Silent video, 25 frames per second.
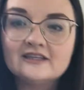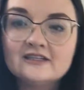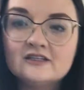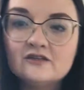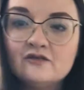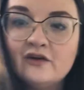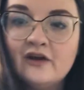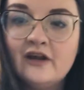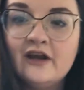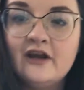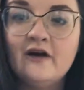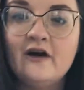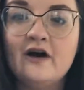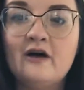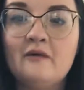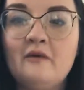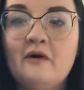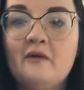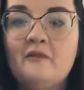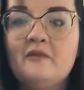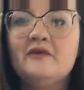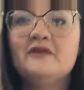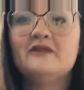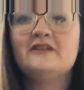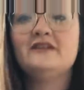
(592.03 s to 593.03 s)
this video, I'm
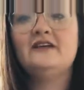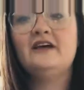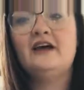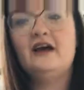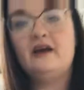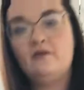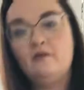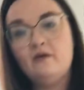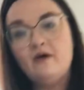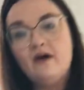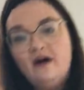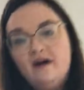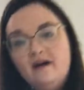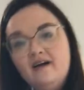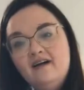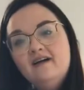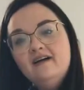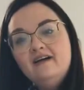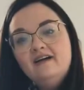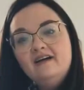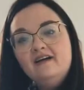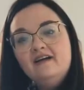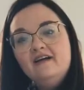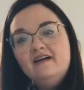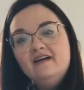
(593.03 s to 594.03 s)
almost like, well,
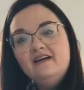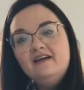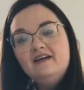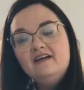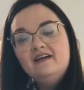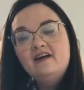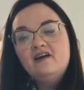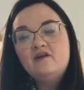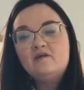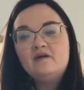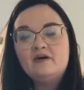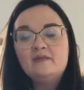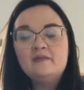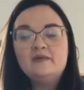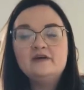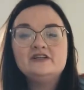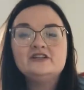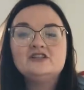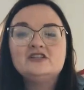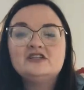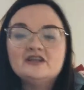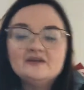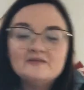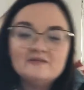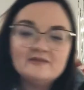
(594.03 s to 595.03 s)
you know, it might be
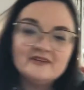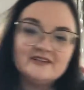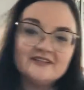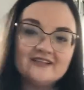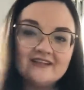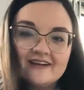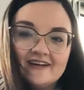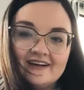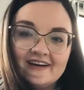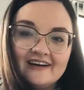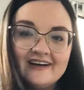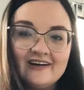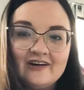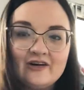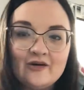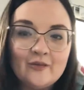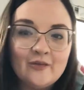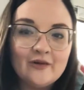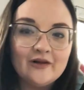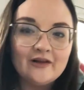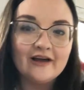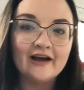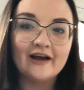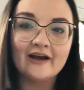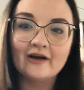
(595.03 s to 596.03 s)
cheap material,
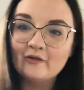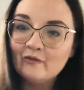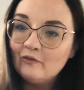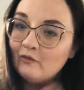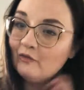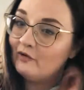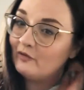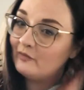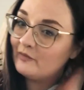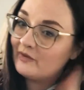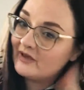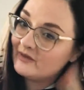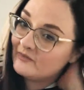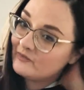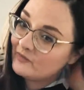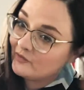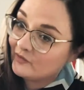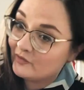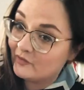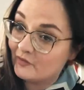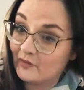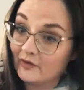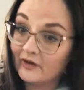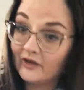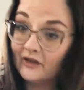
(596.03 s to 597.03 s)
but like, will
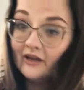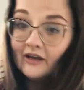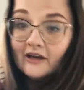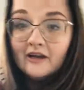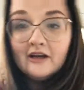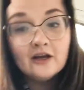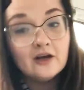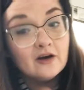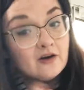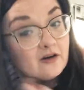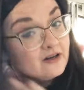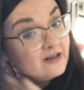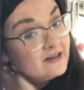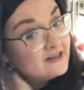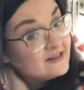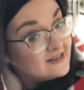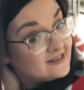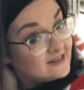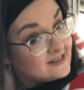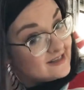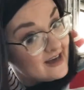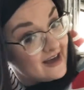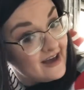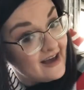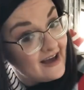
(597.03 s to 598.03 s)
people really notice
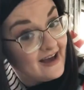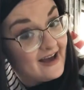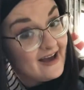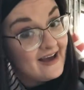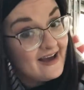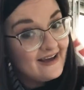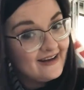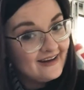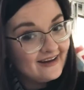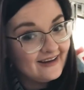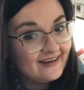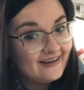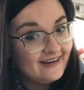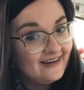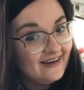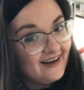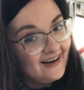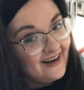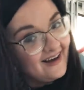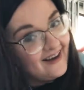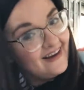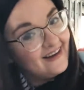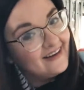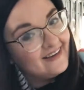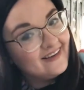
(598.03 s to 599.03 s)
that?
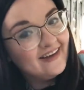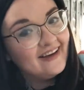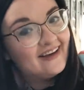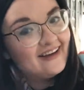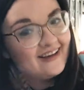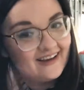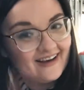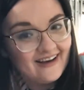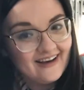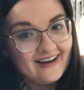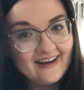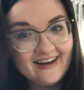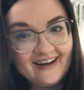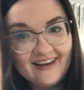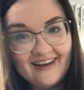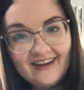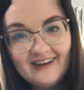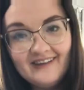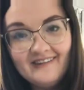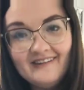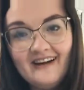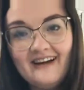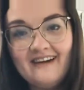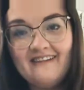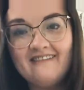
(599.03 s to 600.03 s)
Like, can I get
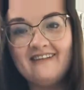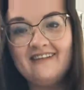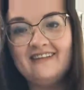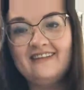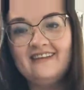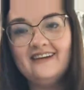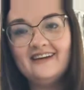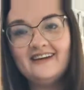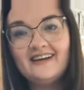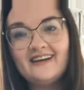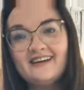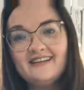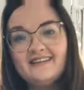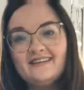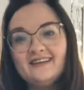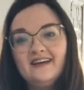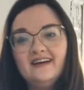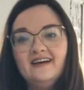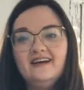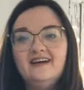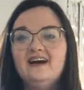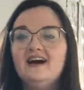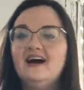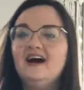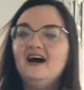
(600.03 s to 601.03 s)
away with it? Because
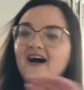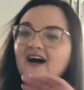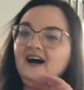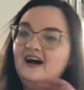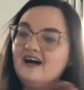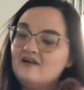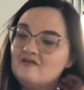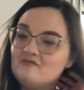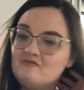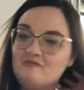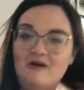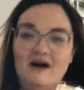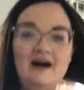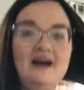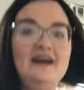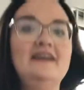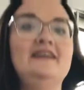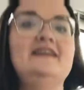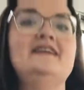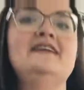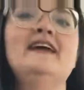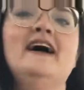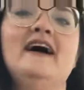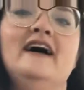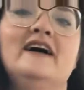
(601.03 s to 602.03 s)
I don't
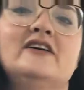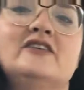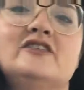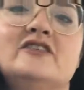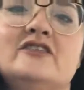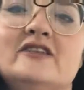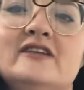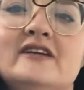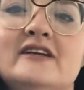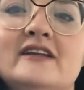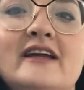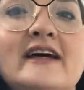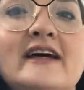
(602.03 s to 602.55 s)
mind it actually.